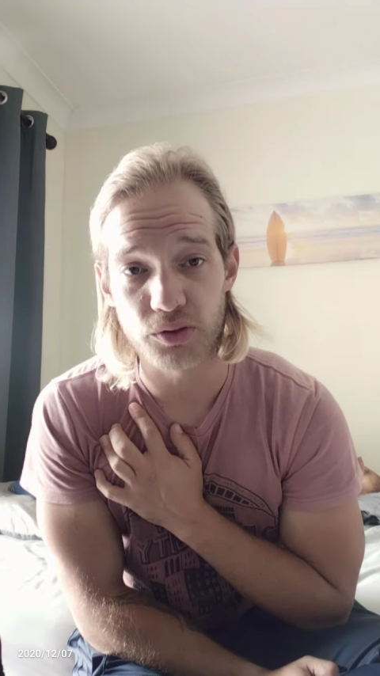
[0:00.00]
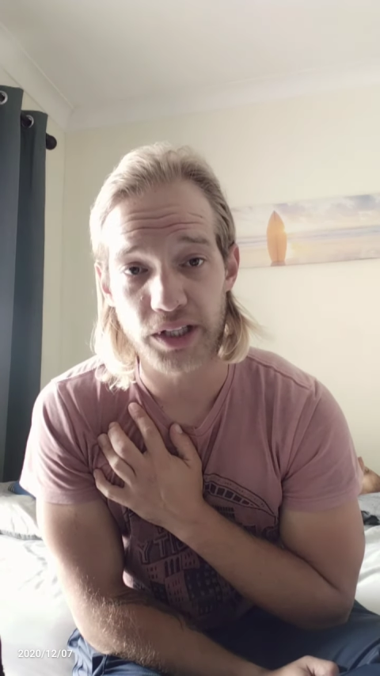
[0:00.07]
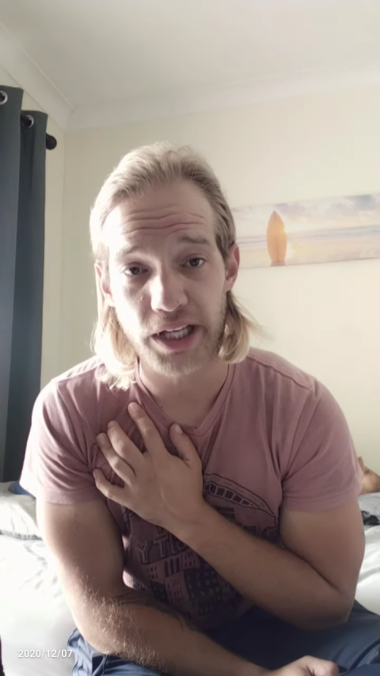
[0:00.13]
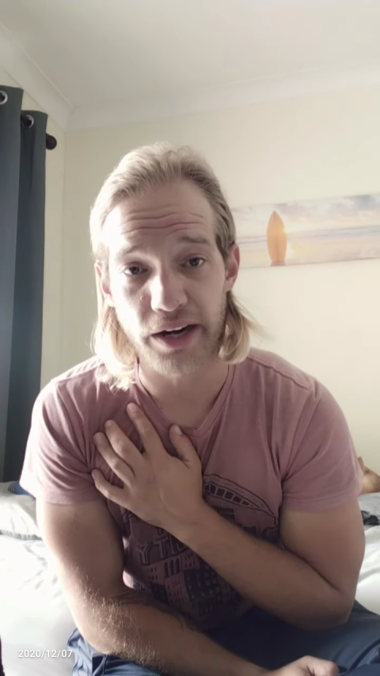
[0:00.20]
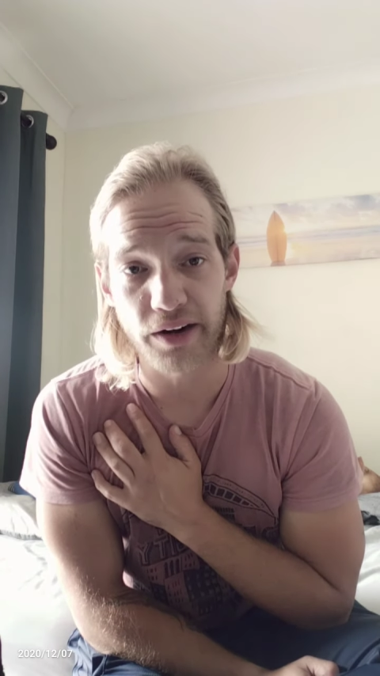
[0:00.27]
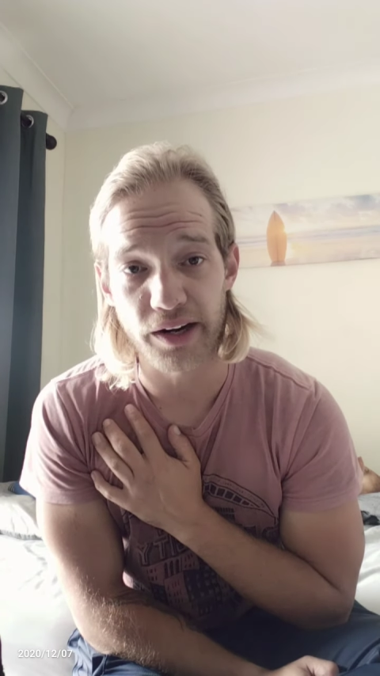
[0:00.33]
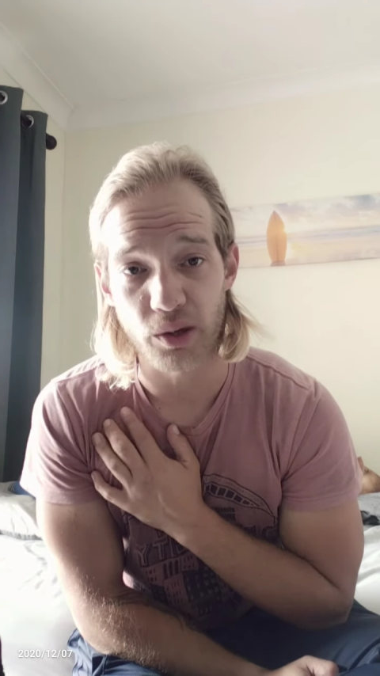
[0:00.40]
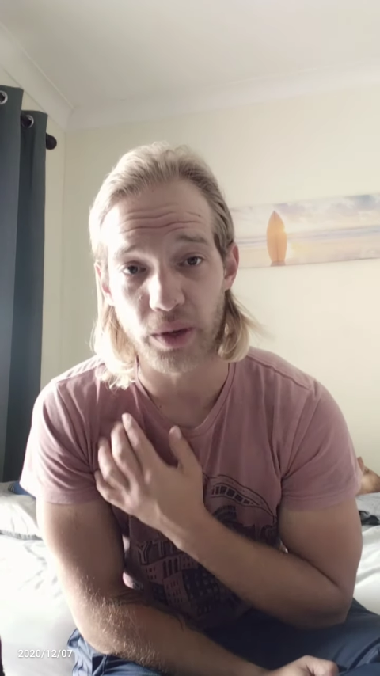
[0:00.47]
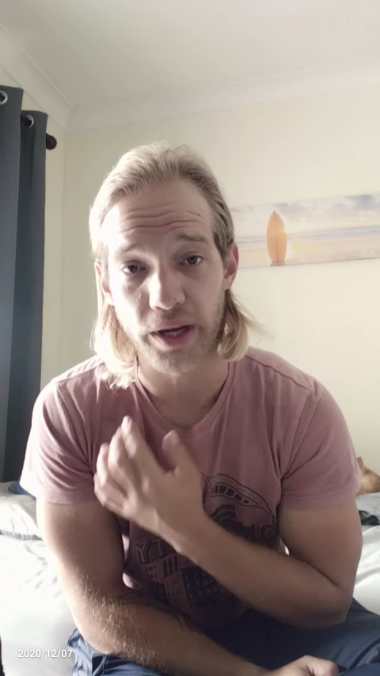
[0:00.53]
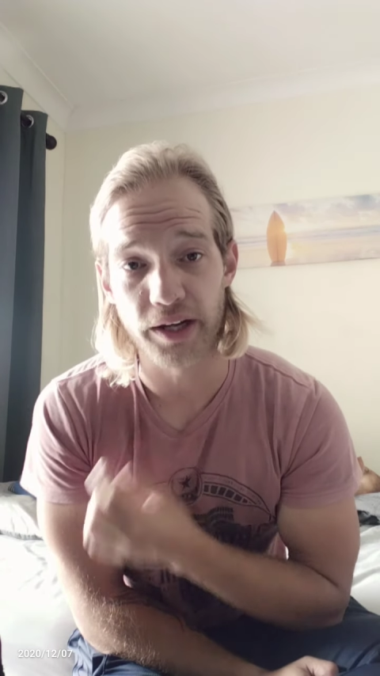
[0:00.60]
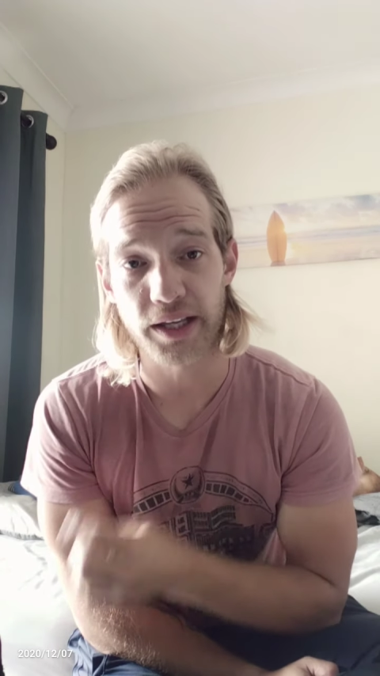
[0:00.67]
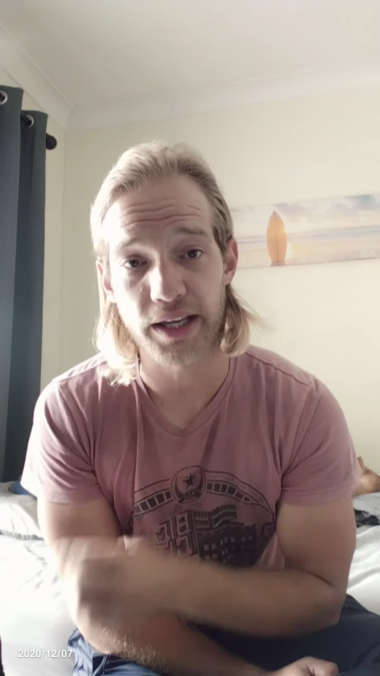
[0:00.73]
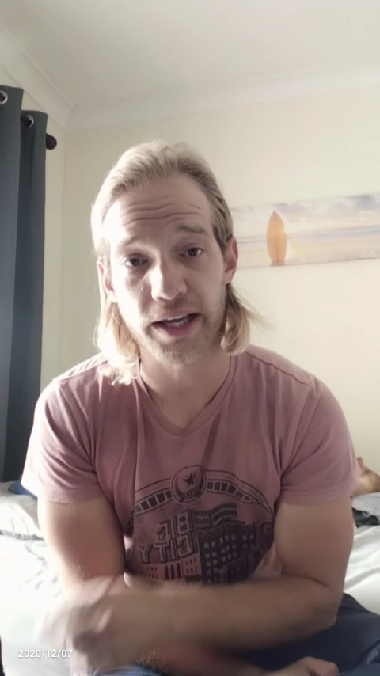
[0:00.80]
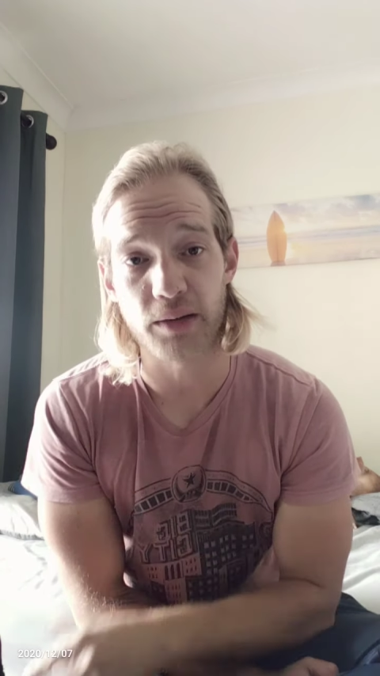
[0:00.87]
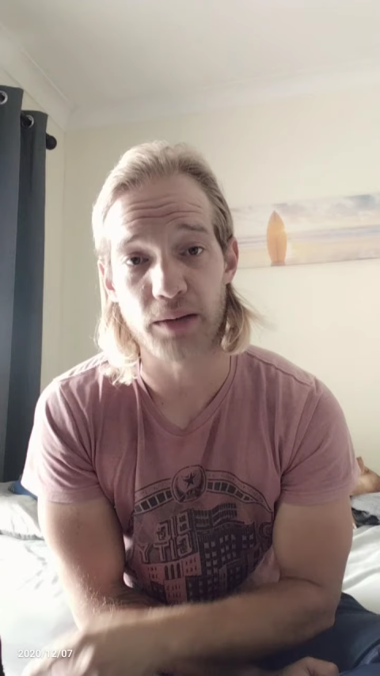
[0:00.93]
caring way.
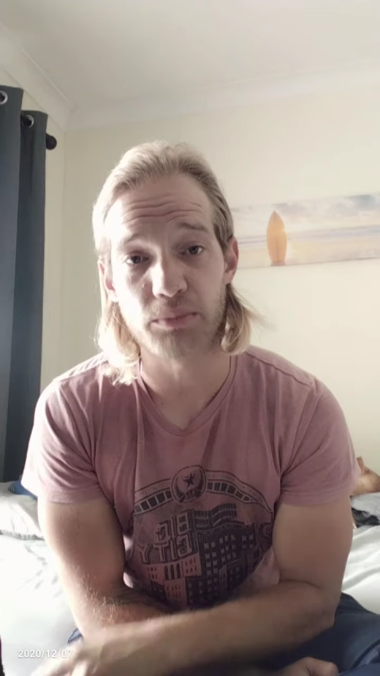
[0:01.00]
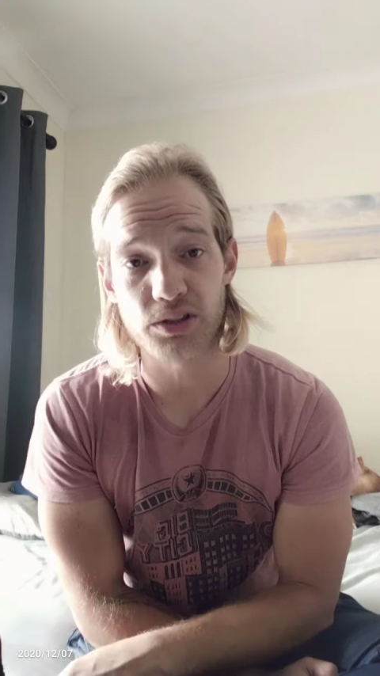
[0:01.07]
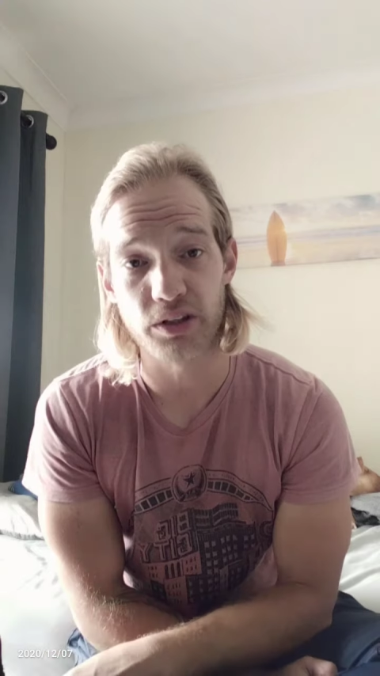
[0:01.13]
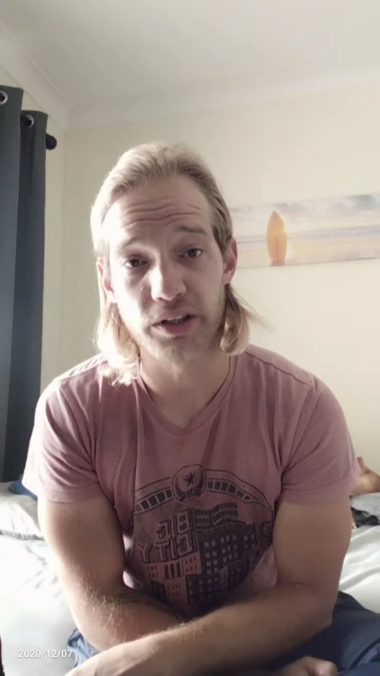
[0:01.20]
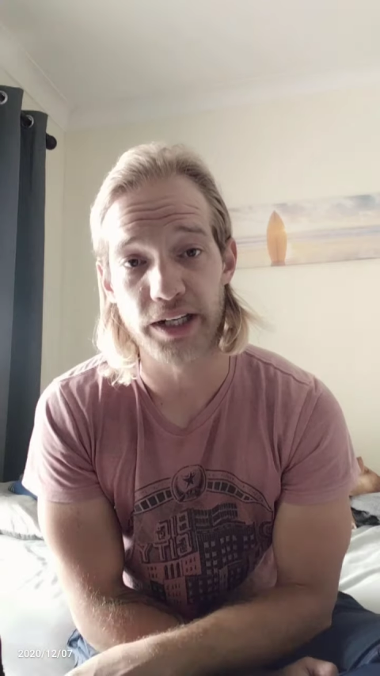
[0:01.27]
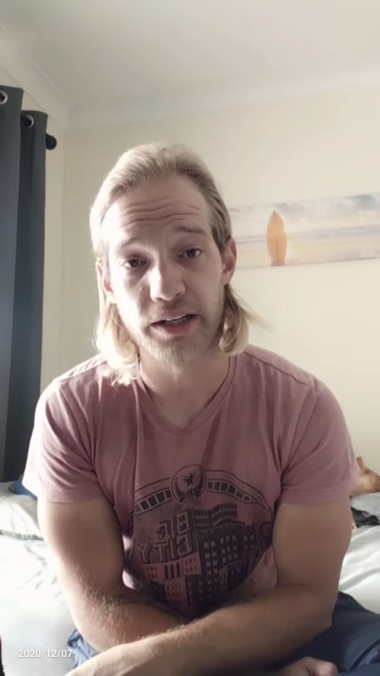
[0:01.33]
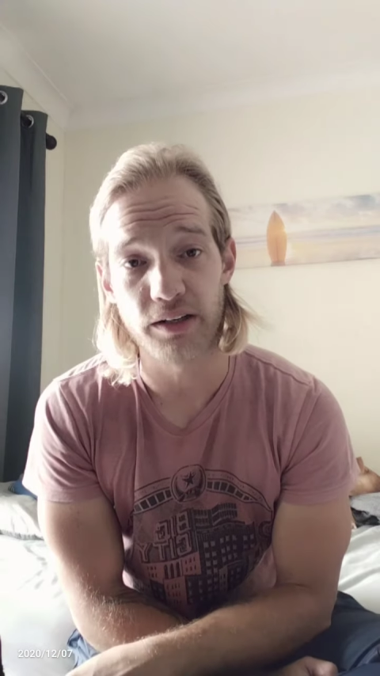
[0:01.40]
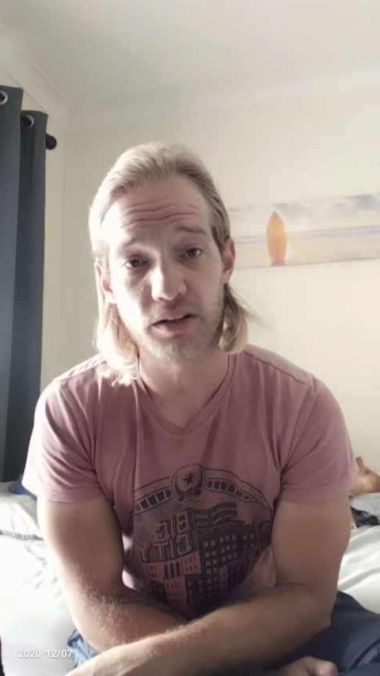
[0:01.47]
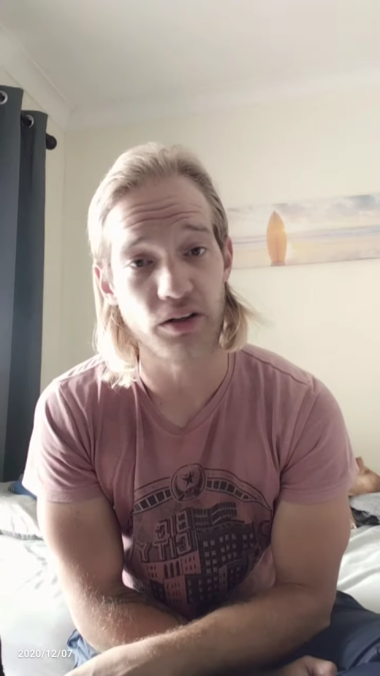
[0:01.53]
Okay, I'm sorry.